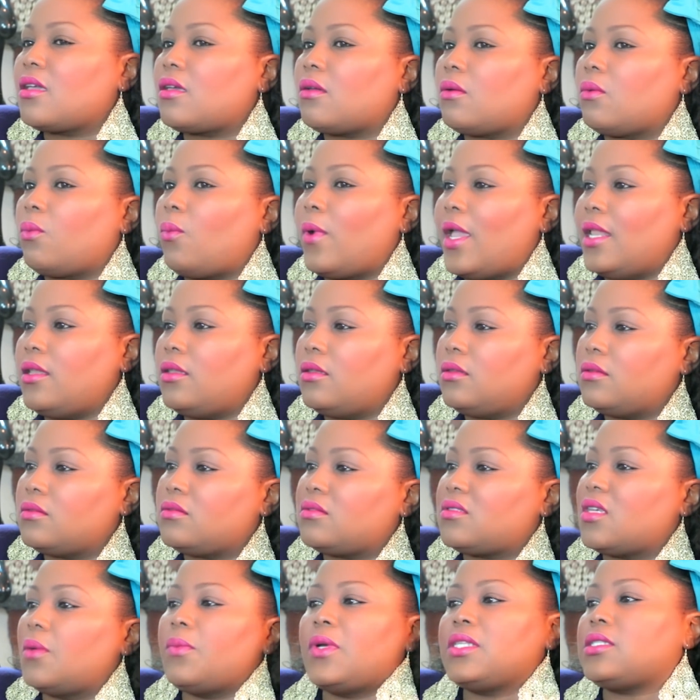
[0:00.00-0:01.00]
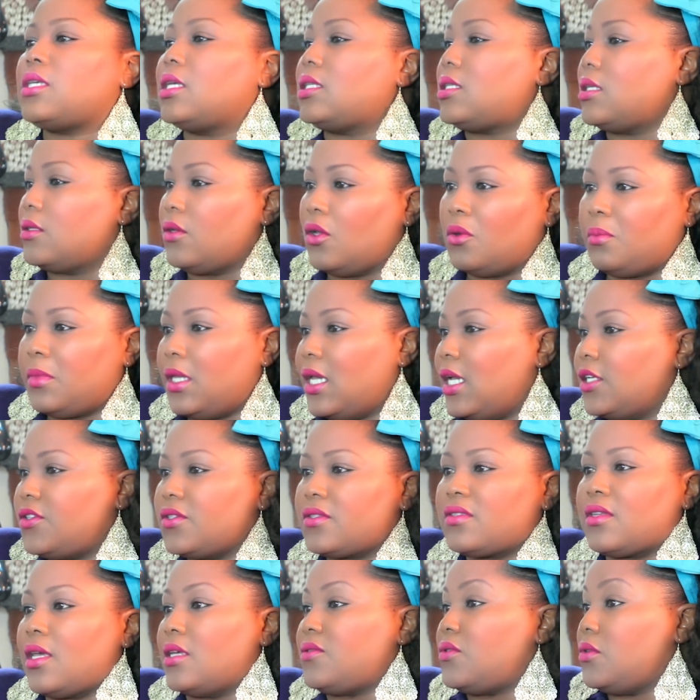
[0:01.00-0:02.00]
think when someone's hitting on me,
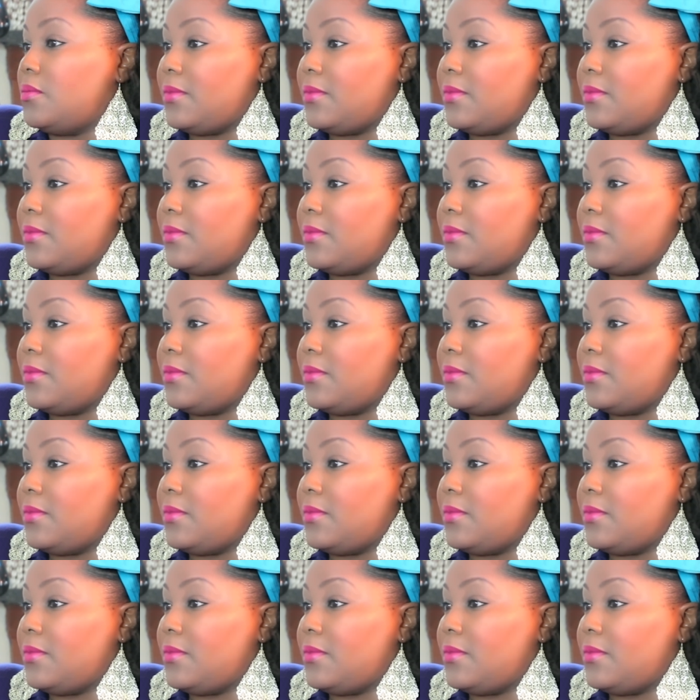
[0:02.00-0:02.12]
I just